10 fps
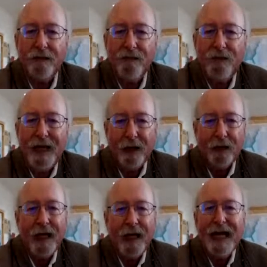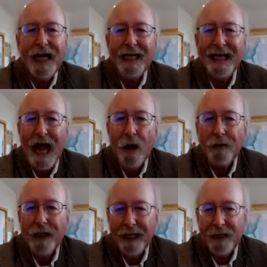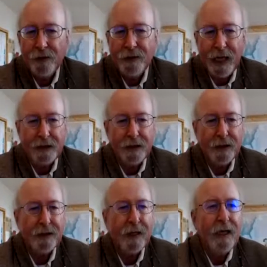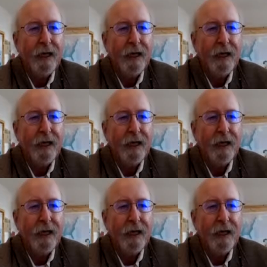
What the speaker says: field and count the intersections.